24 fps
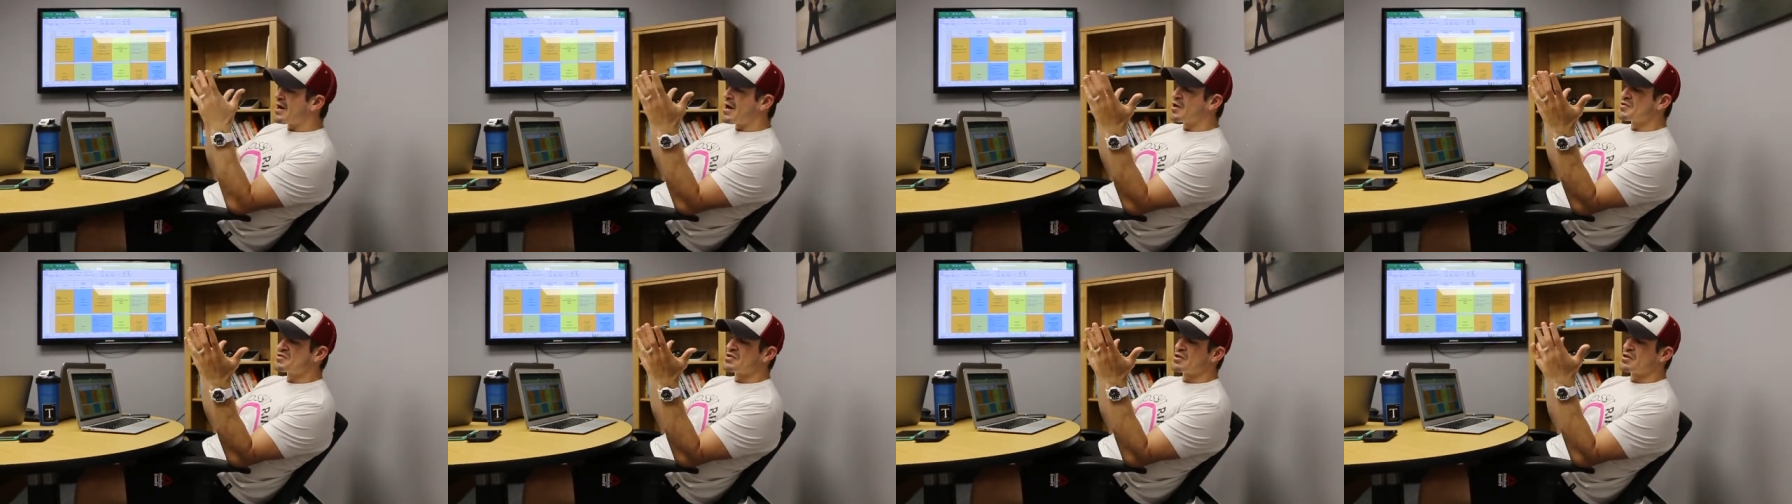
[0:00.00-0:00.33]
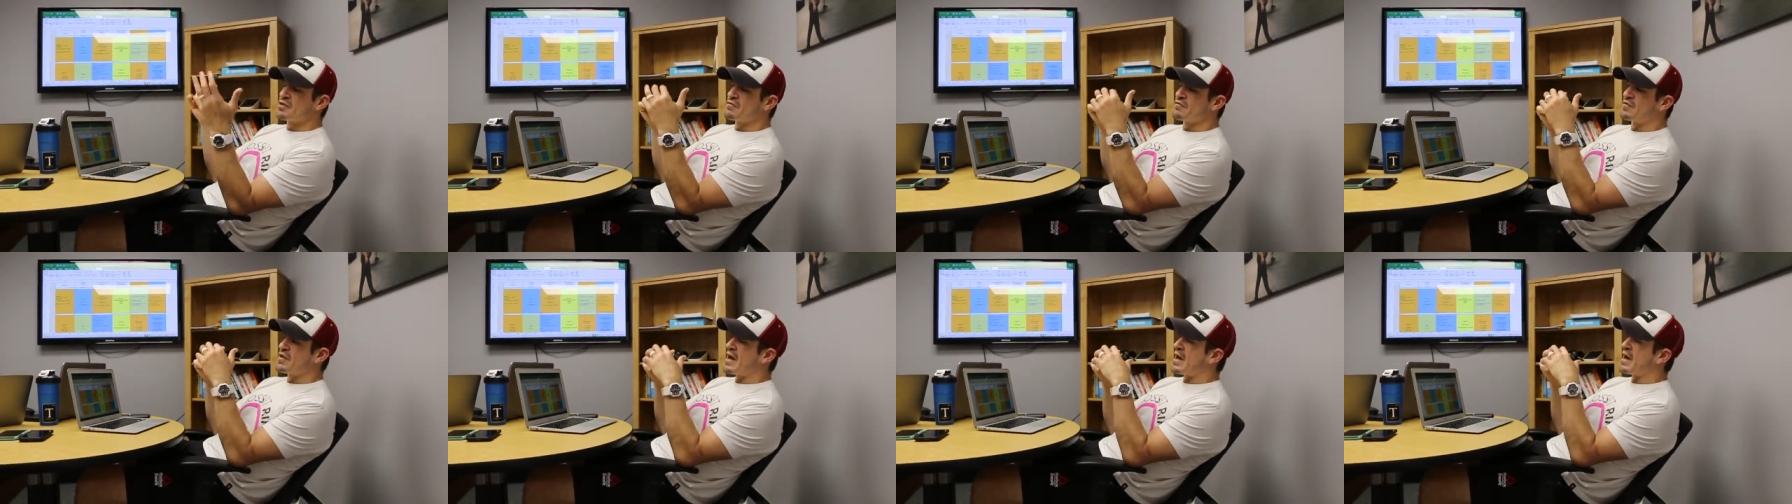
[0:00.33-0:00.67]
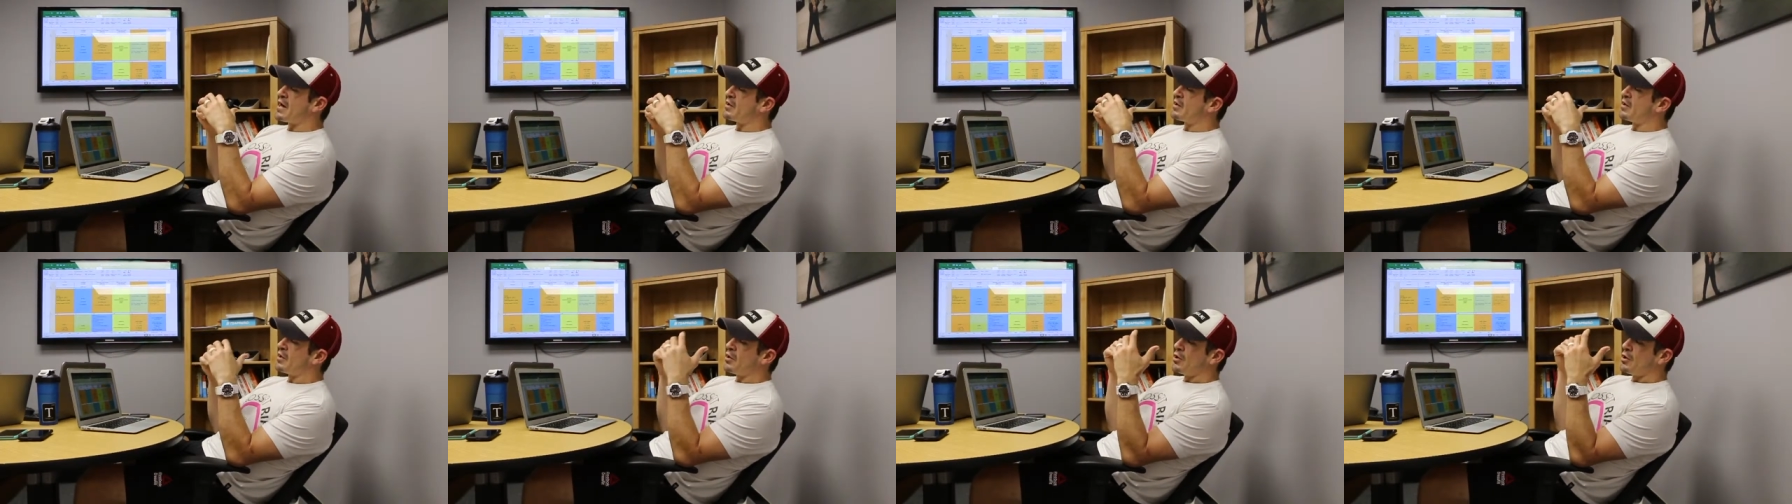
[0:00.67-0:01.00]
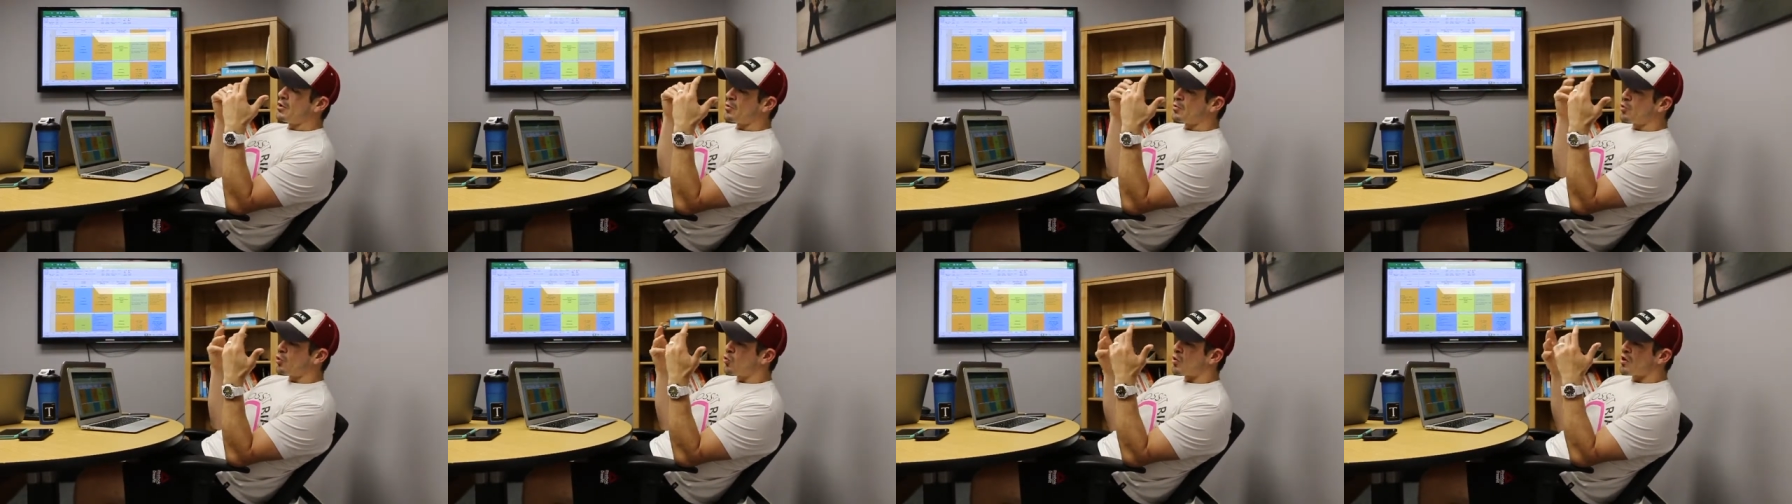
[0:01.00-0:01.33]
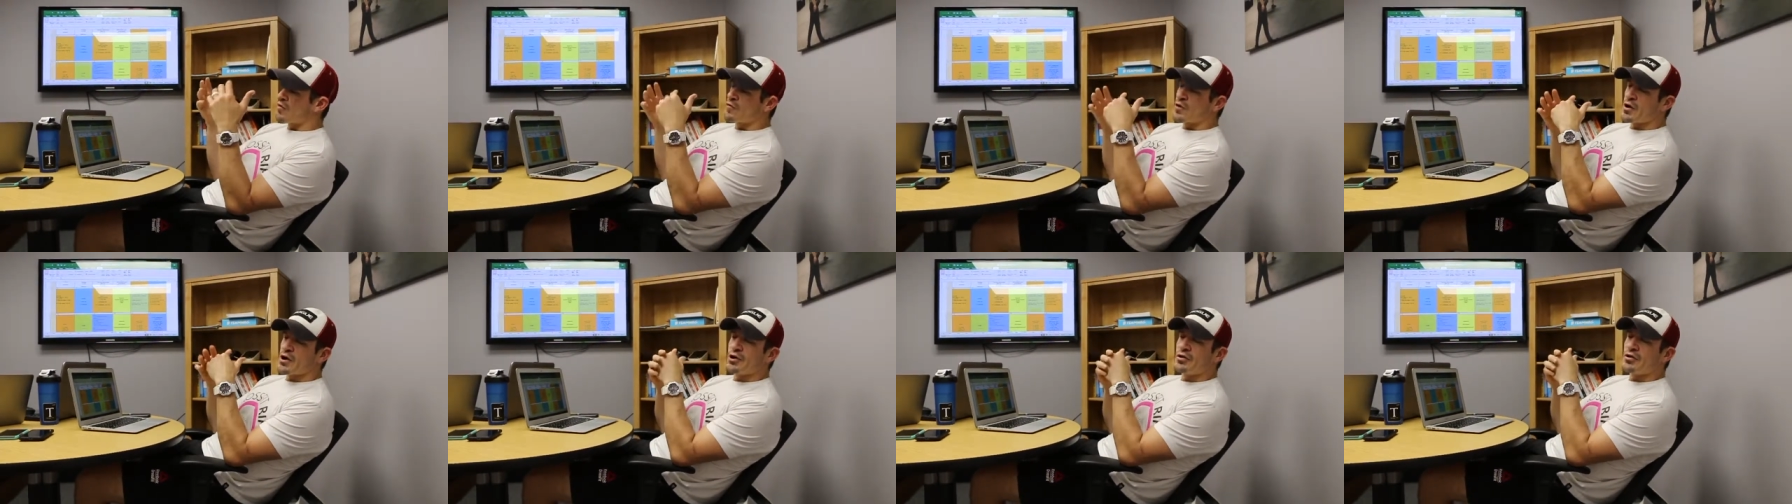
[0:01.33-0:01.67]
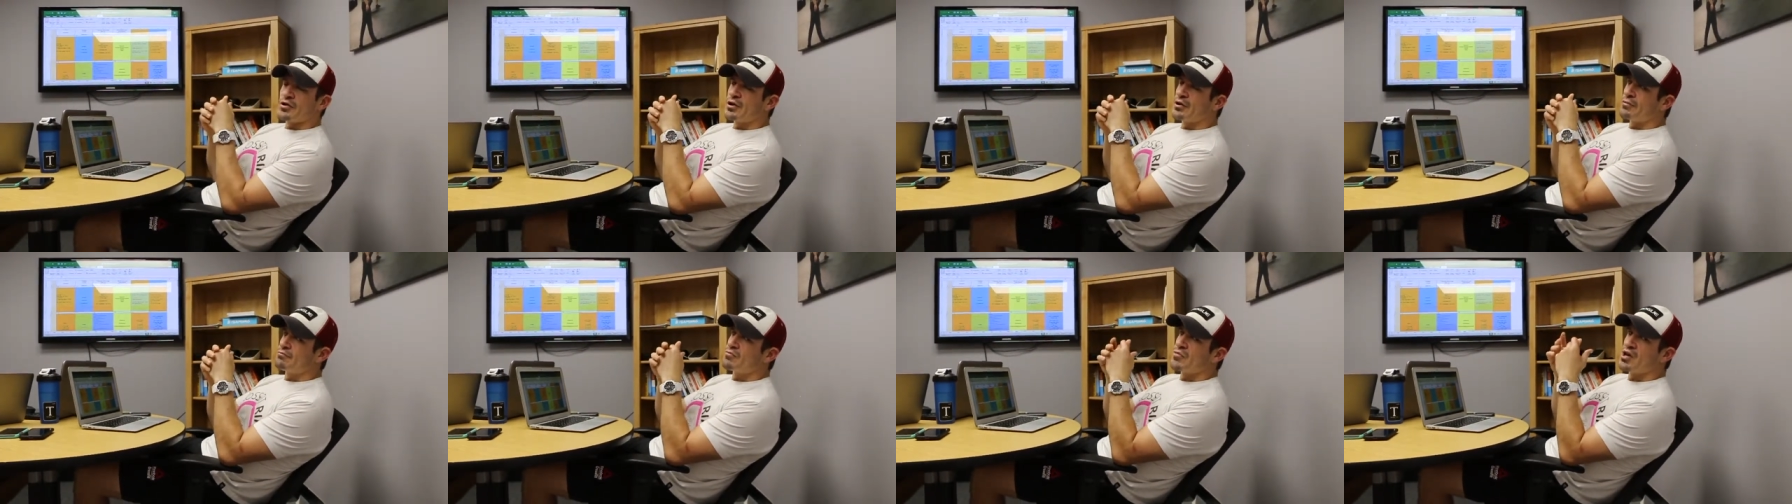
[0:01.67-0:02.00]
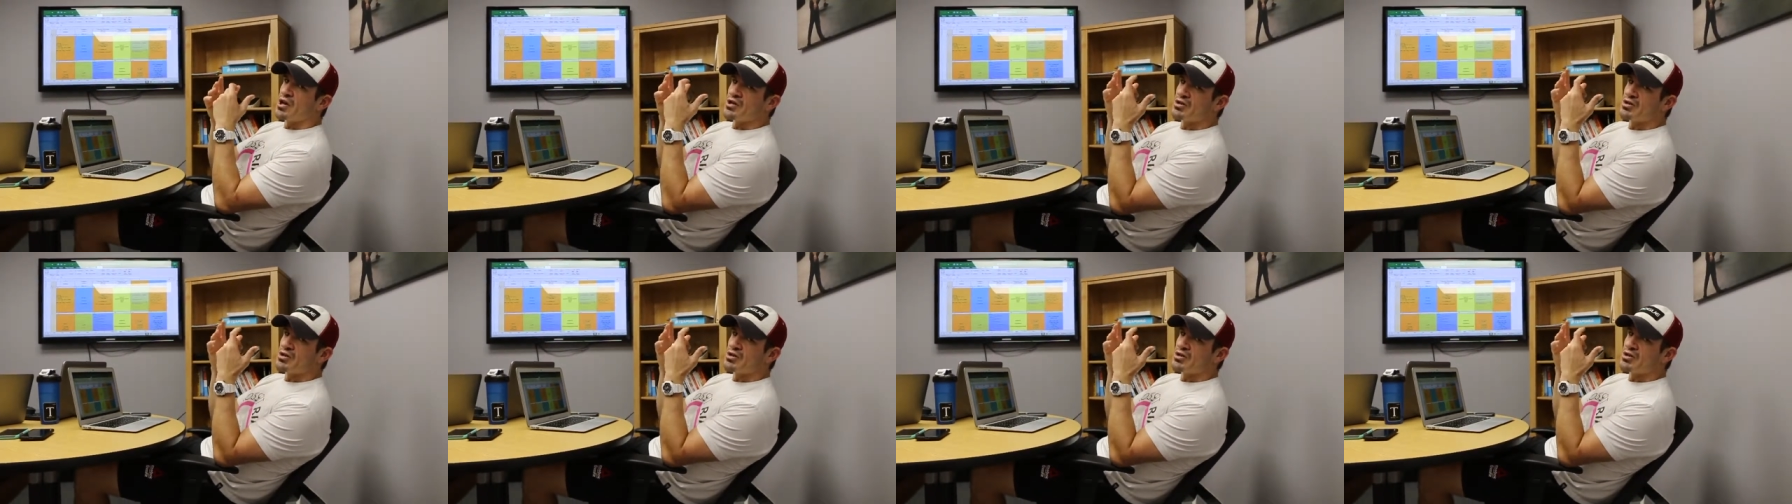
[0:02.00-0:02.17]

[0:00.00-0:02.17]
Outside of that, quite frankly,